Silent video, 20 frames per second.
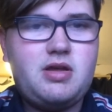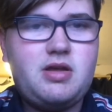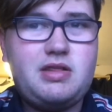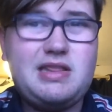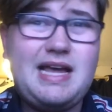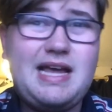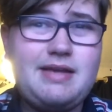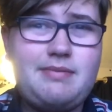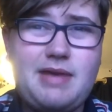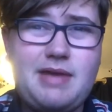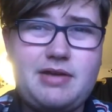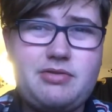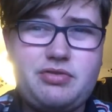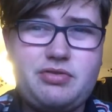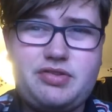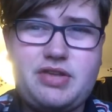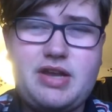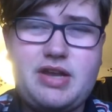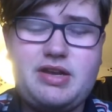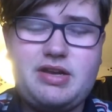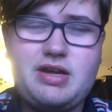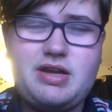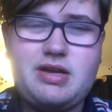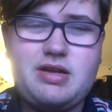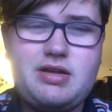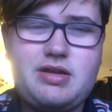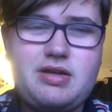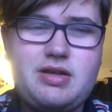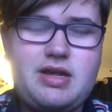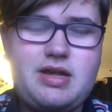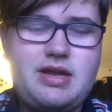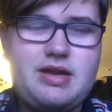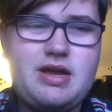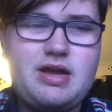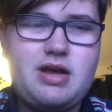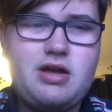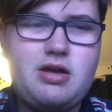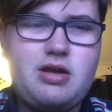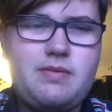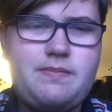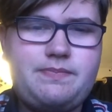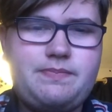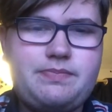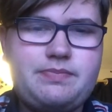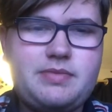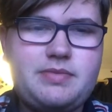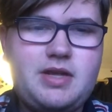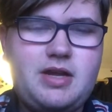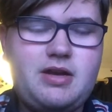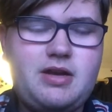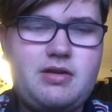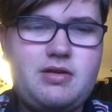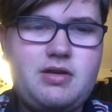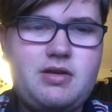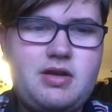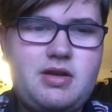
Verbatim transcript: like Michael said in that in that um, in